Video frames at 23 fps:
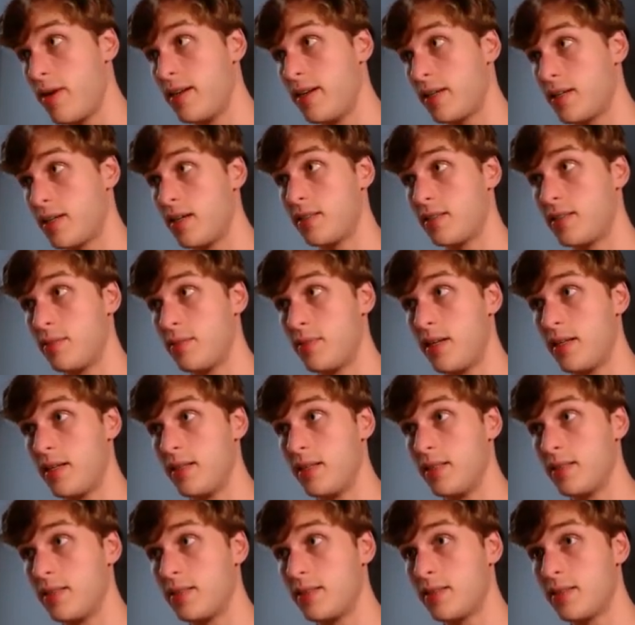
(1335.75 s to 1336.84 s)
to
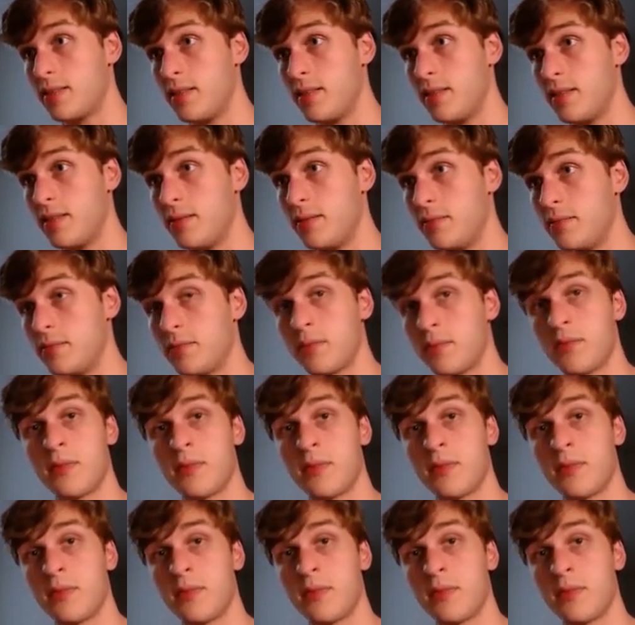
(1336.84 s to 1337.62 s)
customize, um,